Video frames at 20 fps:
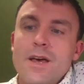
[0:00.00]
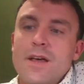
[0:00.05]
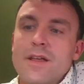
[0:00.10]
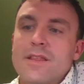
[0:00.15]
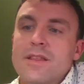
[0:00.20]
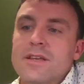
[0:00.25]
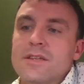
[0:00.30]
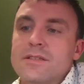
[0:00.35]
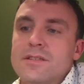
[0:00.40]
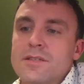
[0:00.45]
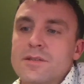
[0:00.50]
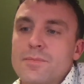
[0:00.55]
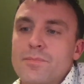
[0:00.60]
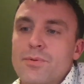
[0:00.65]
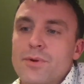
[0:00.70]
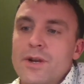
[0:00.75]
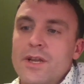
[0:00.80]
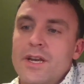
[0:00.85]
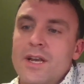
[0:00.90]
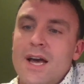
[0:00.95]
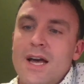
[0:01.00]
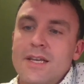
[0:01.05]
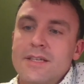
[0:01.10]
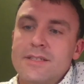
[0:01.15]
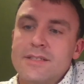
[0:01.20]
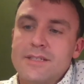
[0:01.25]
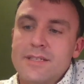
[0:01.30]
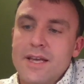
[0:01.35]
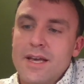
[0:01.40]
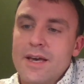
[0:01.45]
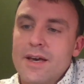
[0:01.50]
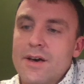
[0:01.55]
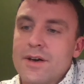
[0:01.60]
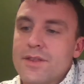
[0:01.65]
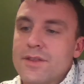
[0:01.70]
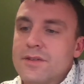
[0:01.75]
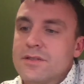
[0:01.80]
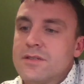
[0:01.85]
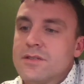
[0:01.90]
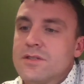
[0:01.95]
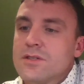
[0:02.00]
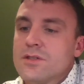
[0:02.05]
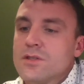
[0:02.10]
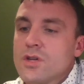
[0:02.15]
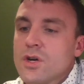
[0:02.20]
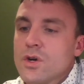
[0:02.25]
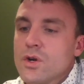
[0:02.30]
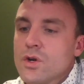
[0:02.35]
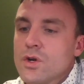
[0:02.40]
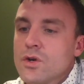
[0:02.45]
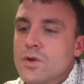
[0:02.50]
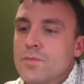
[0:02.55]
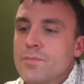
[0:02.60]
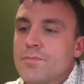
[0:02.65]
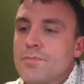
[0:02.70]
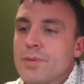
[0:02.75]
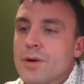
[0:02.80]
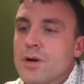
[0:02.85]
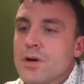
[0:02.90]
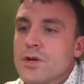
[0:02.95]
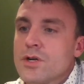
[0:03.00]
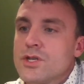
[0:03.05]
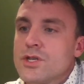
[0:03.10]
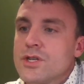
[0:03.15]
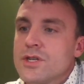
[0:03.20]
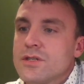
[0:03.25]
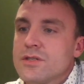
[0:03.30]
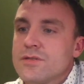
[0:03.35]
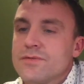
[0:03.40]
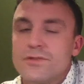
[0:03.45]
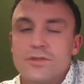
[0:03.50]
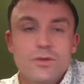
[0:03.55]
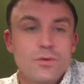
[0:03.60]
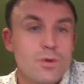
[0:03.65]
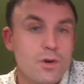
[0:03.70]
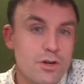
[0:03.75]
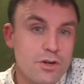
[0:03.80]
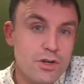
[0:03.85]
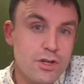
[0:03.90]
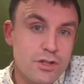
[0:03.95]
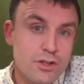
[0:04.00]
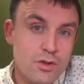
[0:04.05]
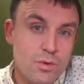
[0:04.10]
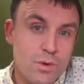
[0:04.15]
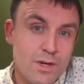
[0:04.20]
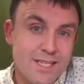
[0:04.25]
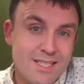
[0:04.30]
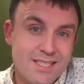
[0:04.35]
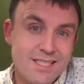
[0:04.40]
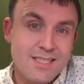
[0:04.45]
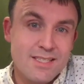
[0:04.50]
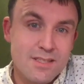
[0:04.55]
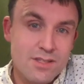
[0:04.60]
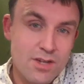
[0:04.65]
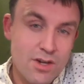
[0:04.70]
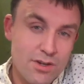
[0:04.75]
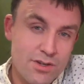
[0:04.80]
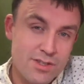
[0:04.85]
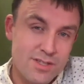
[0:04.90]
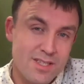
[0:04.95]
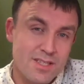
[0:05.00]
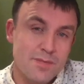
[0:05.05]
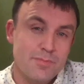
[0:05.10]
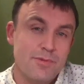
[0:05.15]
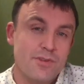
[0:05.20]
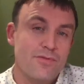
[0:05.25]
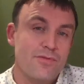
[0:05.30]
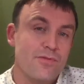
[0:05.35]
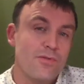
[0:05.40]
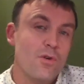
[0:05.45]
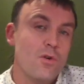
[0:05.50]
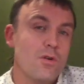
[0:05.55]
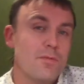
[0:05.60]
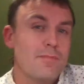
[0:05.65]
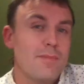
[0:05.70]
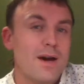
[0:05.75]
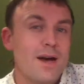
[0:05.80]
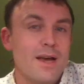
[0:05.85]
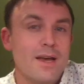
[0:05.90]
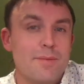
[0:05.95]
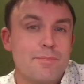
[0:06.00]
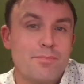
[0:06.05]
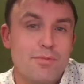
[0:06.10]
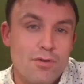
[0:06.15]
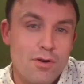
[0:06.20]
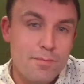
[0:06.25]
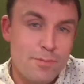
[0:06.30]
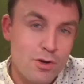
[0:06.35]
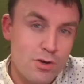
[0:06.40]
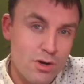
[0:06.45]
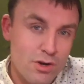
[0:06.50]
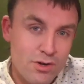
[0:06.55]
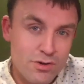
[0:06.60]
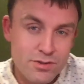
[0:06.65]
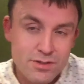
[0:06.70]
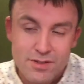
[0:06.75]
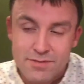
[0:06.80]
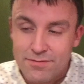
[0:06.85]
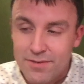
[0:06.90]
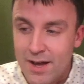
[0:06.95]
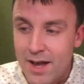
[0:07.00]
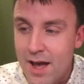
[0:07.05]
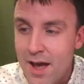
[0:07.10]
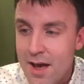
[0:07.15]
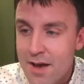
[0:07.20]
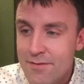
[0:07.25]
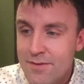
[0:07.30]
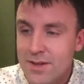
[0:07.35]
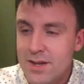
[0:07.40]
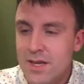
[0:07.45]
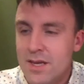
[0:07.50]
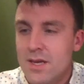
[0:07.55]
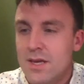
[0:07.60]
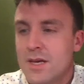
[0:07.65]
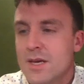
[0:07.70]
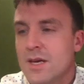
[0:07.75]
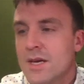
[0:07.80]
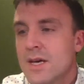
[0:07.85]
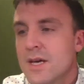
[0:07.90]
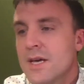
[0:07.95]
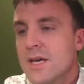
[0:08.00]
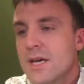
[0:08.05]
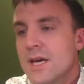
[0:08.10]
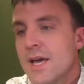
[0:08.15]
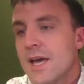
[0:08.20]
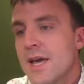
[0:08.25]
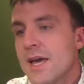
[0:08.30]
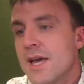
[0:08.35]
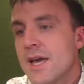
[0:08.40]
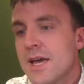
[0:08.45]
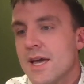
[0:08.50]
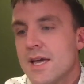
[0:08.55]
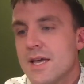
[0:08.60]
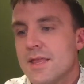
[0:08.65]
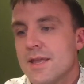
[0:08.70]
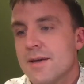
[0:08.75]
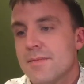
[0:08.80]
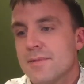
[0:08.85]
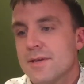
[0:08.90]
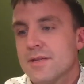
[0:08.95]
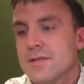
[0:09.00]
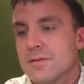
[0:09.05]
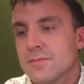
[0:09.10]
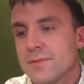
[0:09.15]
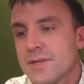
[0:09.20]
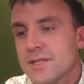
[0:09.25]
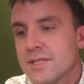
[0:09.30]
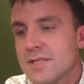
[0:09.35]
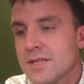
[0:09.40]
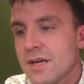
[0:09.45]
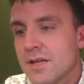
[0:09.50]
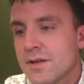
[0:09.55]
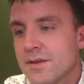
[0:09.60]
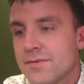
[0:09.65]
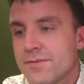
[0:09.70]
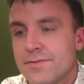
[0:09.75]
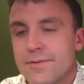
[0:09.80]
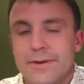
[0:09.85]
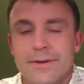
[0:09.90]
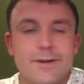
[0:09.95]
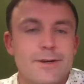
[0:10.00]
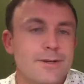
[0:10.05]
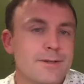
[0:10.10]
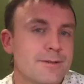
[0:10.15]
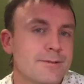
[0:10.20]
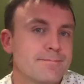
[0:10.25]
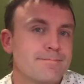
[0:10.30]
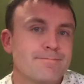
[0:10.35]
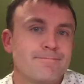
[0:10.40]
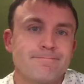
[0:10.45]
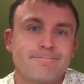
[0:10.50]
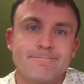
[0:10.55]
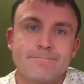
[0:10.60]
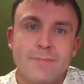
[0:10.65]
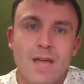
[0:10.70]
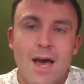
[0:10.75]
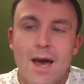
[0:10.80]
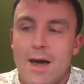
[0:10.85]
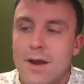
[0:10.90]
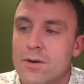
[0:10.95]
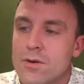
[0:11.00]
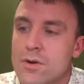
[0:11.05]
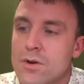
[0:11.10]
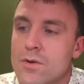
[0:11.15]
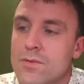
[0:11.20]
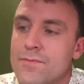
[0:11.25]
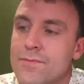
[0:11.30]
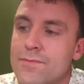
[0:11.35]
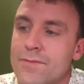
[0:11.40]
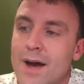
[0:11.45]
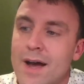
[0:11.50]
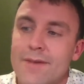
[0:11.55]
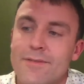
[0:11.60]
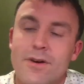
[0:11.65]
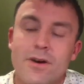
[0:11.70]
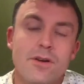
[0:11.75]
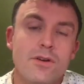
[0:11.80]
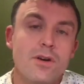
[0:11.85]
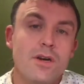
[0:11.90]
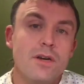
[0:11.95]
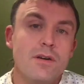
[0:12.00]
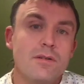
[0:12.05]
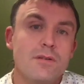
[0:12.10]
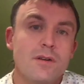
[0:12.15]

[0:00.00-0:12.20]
this is a pretty nice sale. This is a total purchase of $226. That's before my promo codes, if I have any. And that means I'm going to sell it for, I don't know, $500,